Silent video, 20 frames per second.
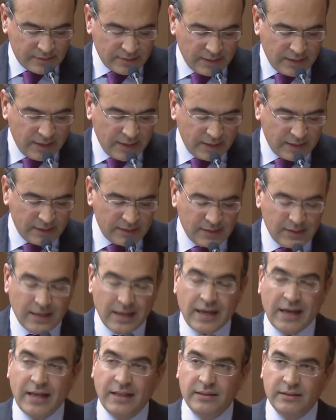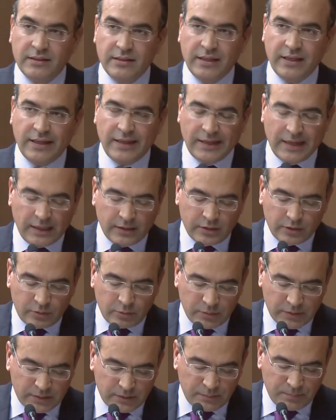delayed and
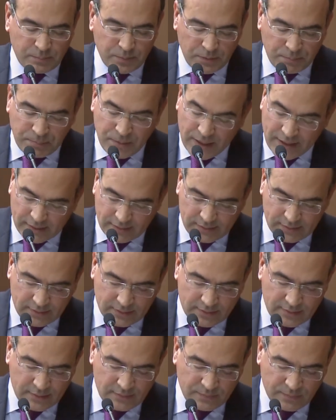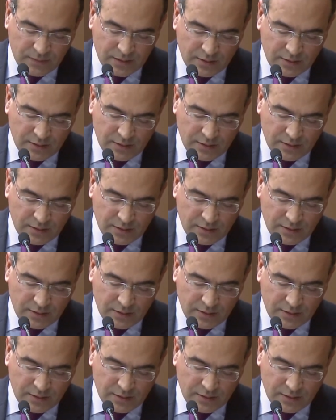inadequate preparedness